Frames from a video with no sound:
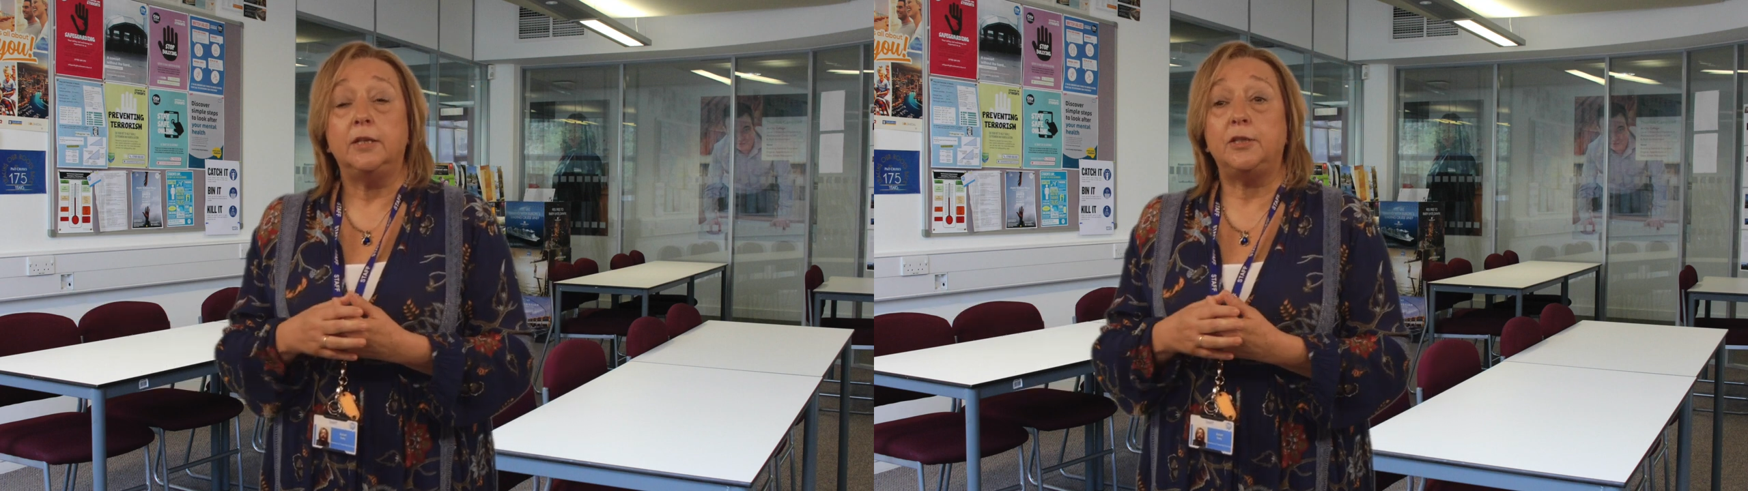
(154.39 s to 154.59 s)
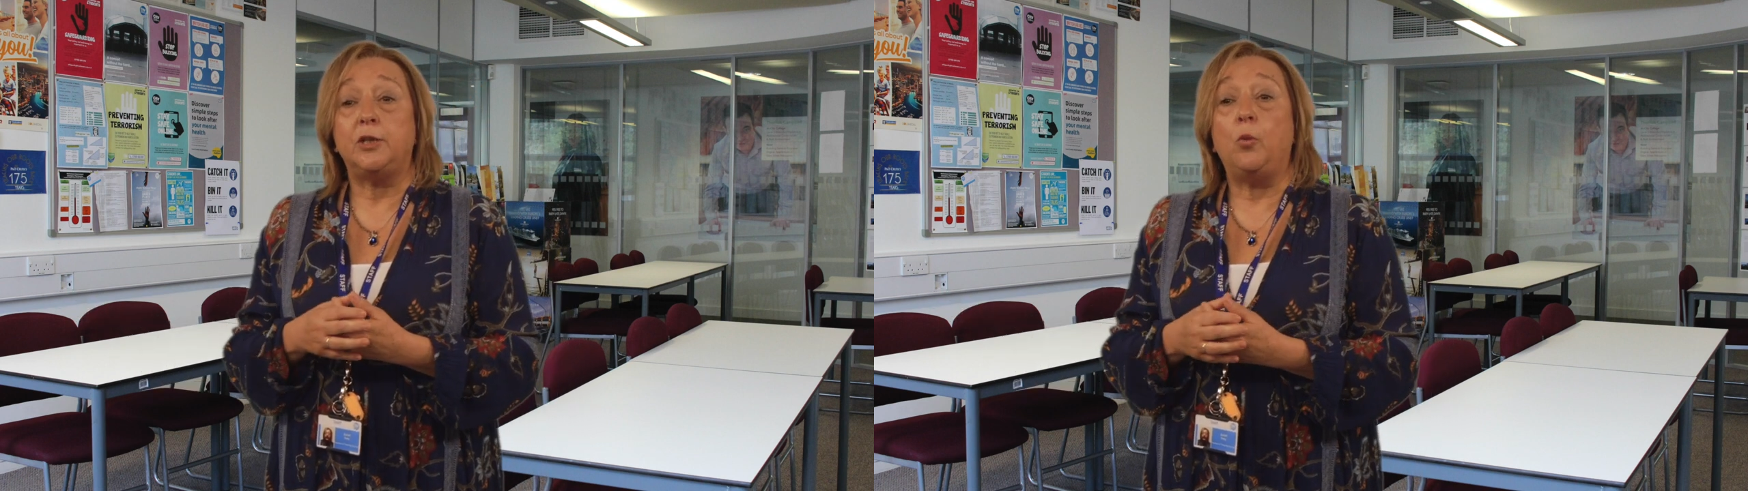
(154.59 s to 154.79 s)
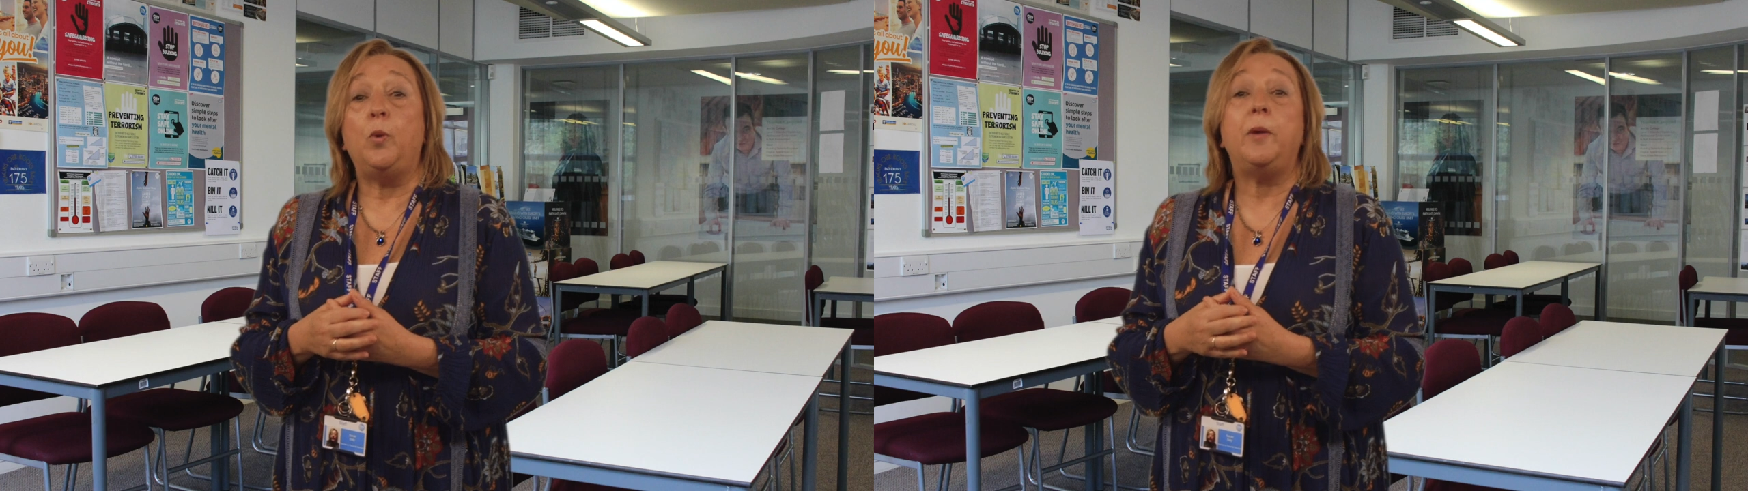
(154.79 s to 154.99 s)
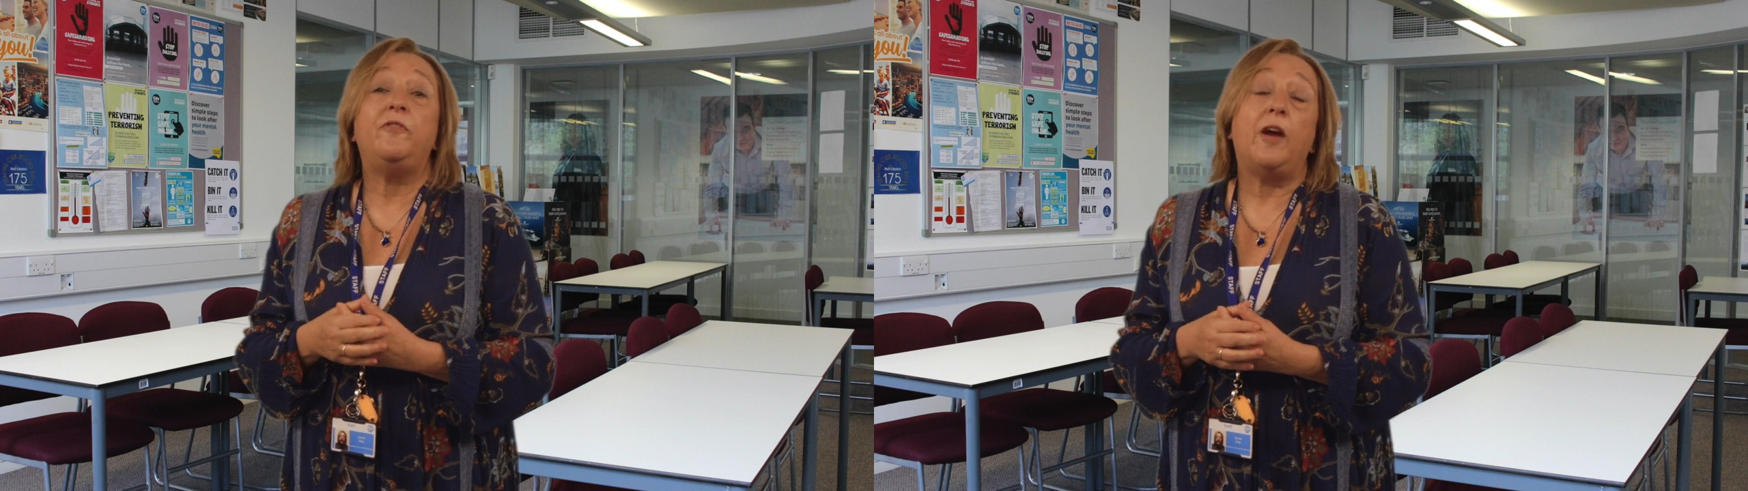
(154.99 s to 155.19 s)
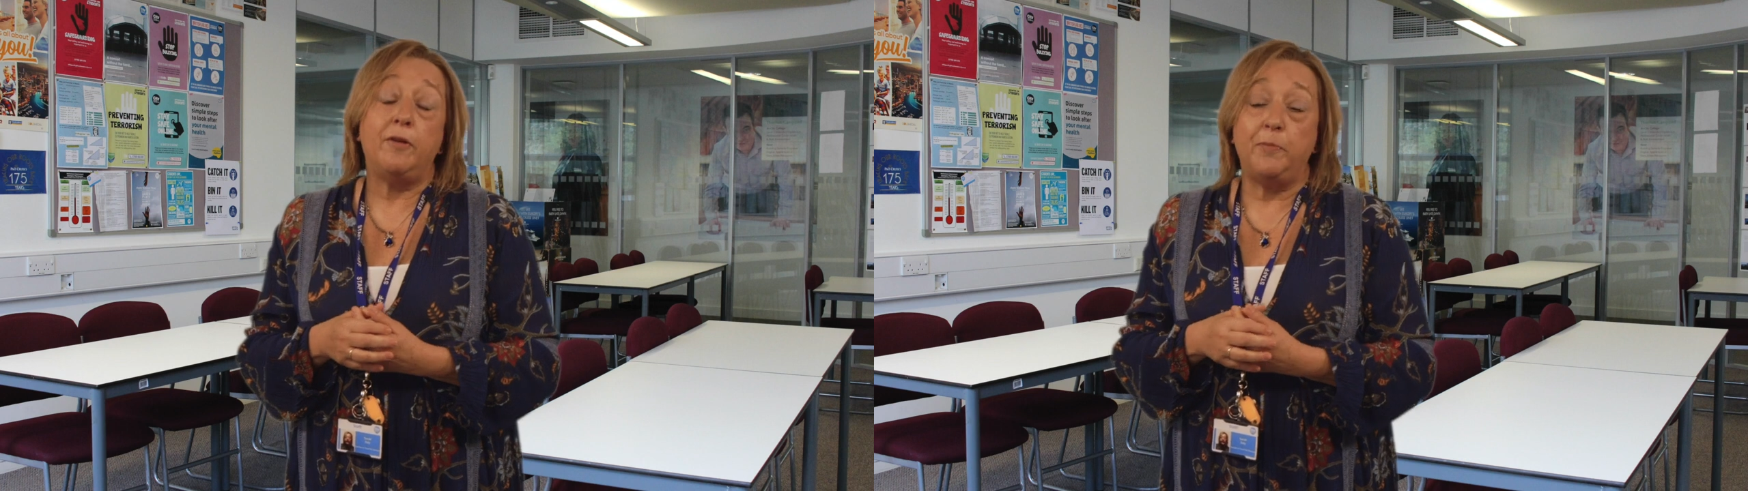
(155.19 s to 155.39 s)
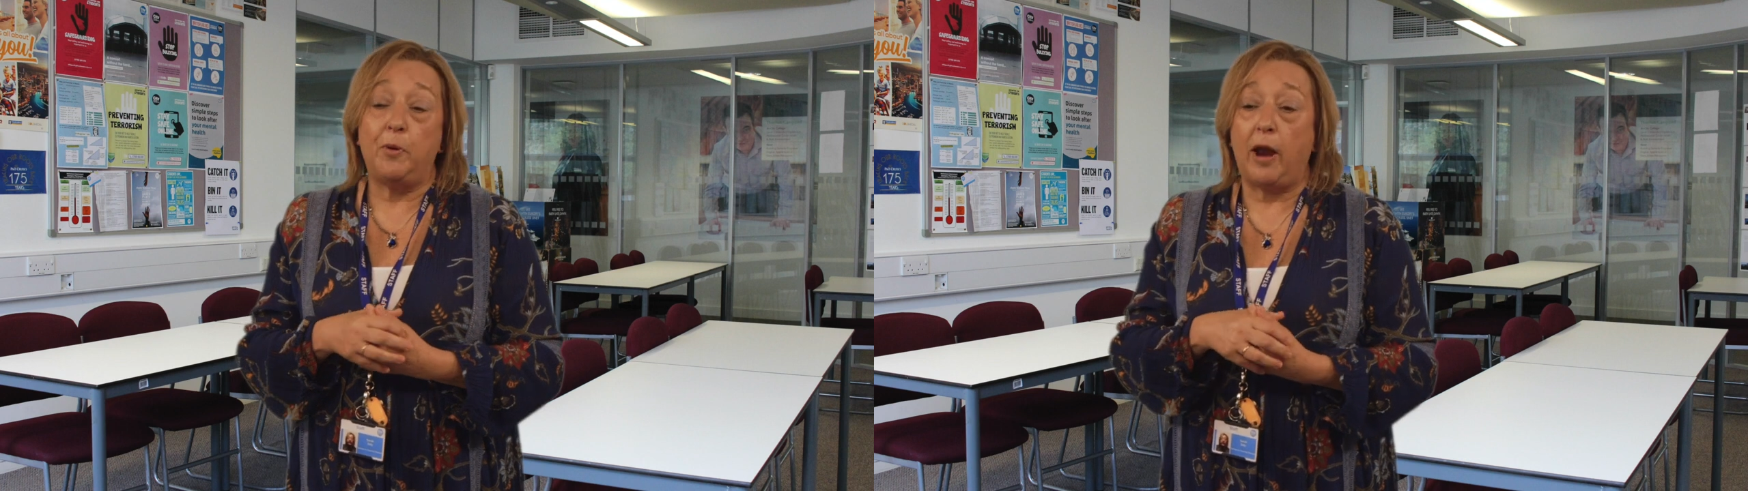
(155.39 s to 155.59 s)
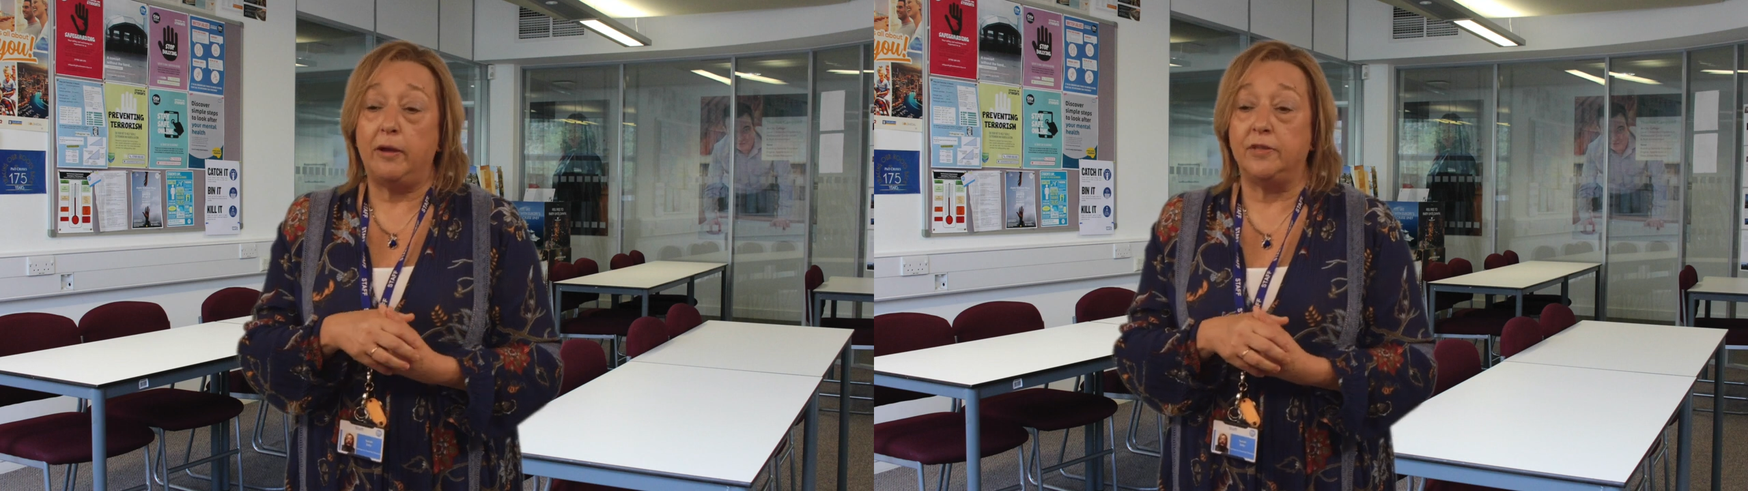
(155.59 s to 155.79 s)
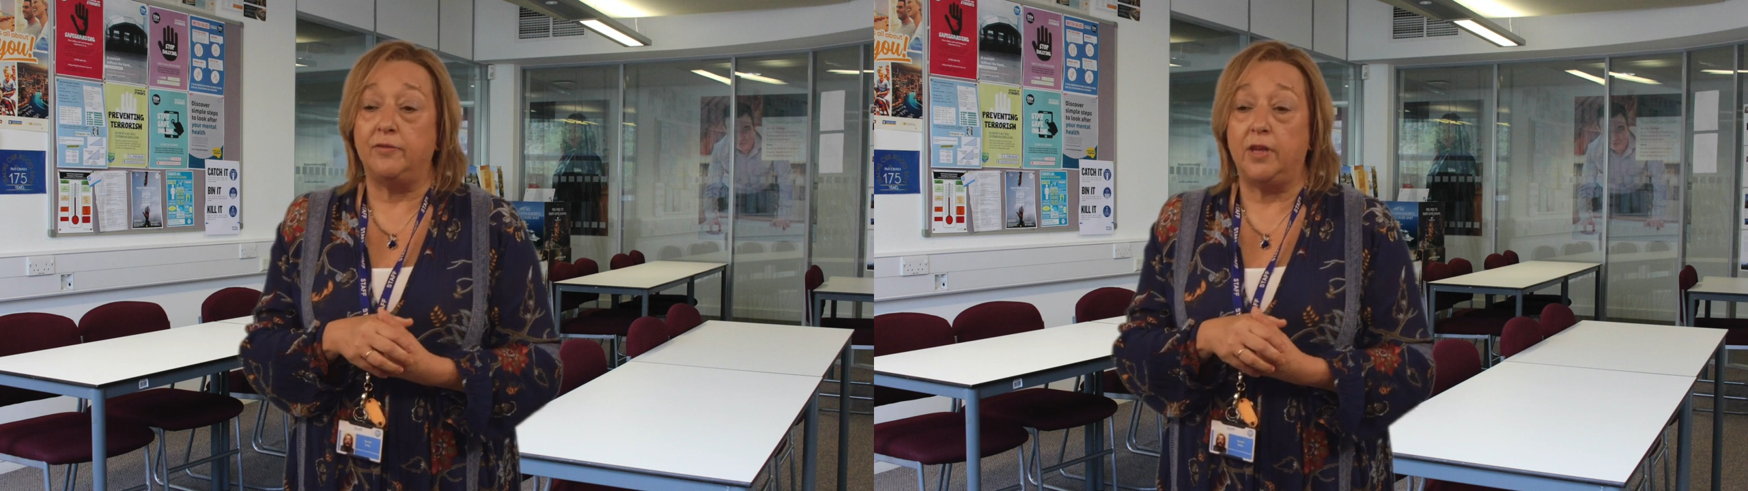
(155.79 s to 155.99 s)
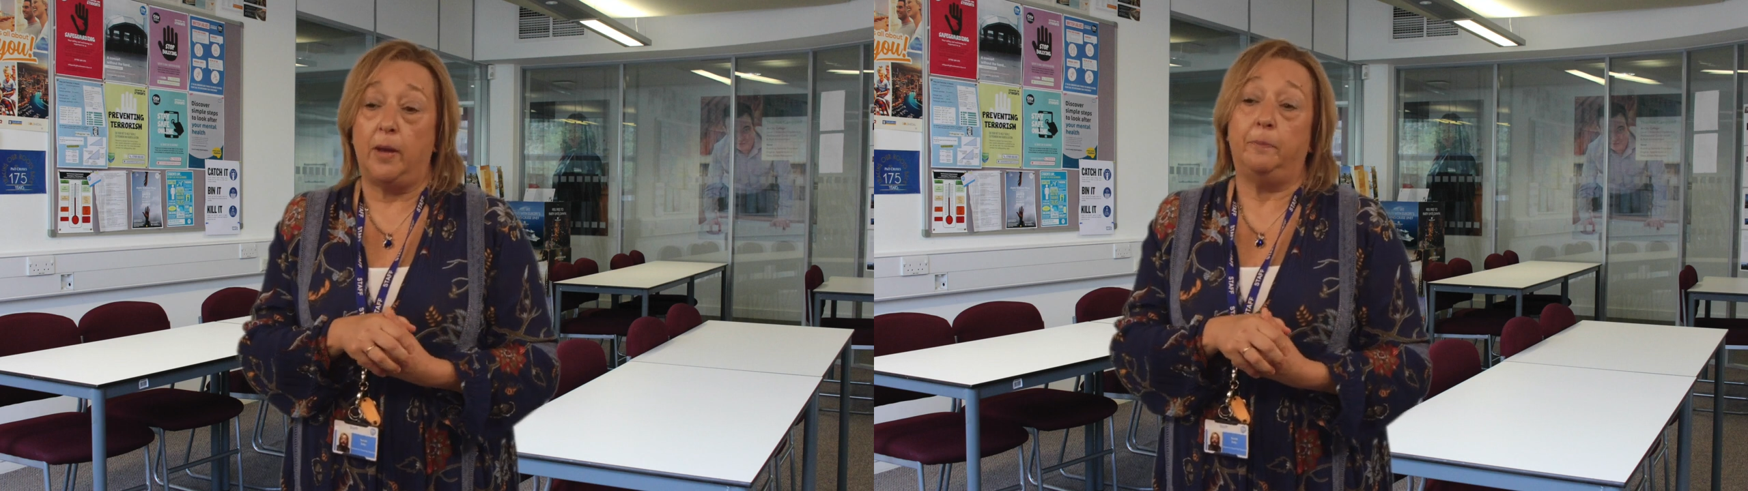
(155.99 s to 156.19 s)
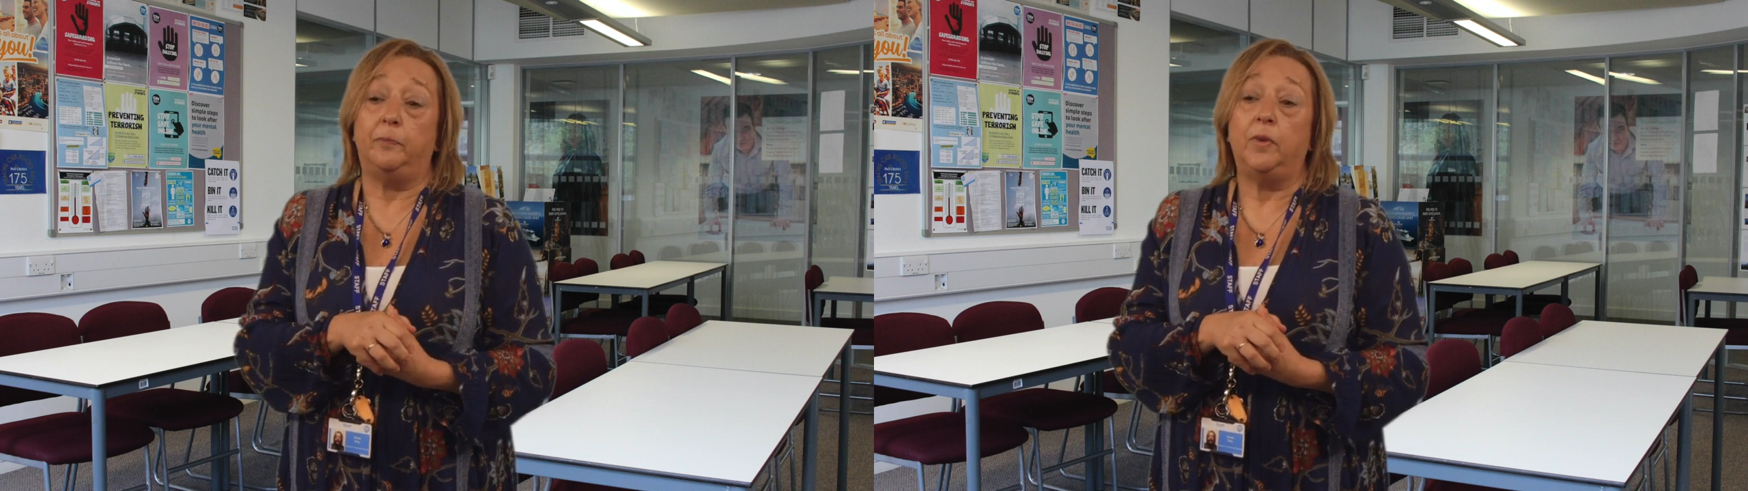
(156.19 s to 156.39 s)
So we're very proud of
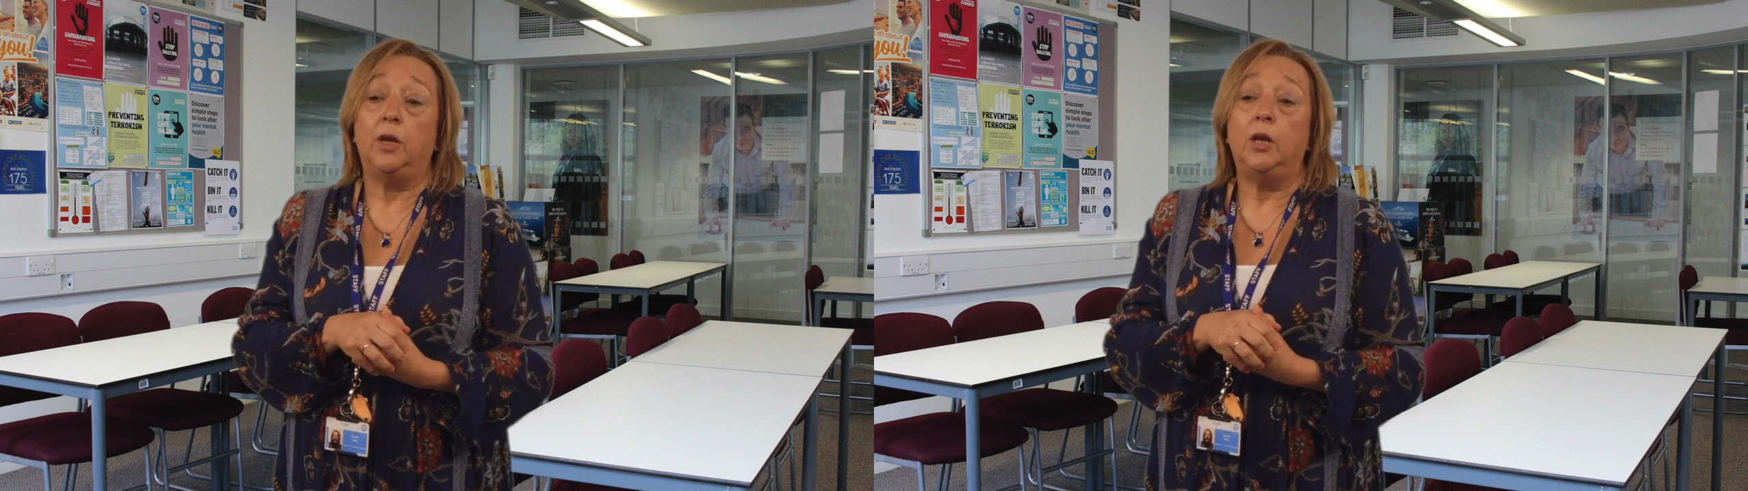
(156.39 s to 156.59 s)
them.